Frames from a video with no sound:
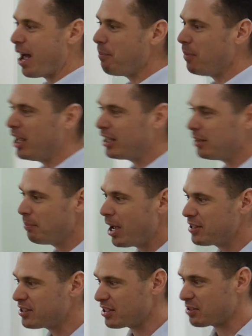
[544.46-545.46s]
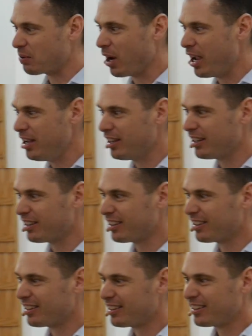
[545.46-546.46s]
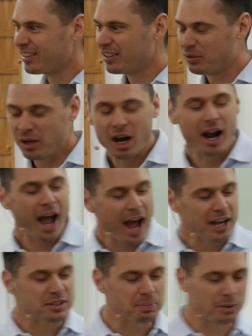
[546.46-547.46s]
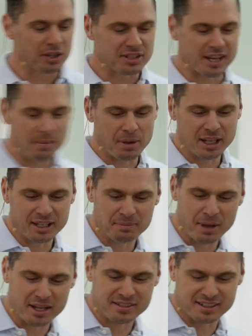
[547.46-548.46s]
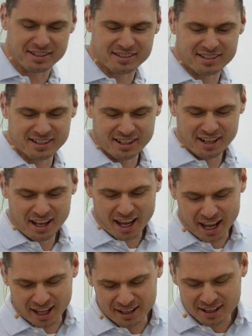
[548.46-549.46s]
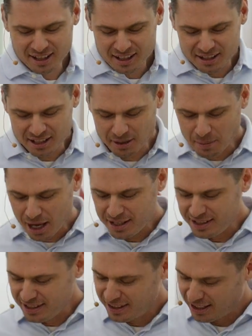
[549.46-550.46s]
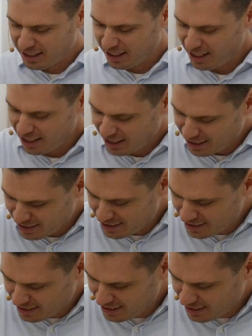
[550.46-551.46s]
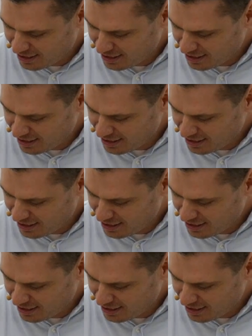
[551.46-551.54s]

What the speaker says: at making messes, right? We are experts at making messes. And the amazing thing is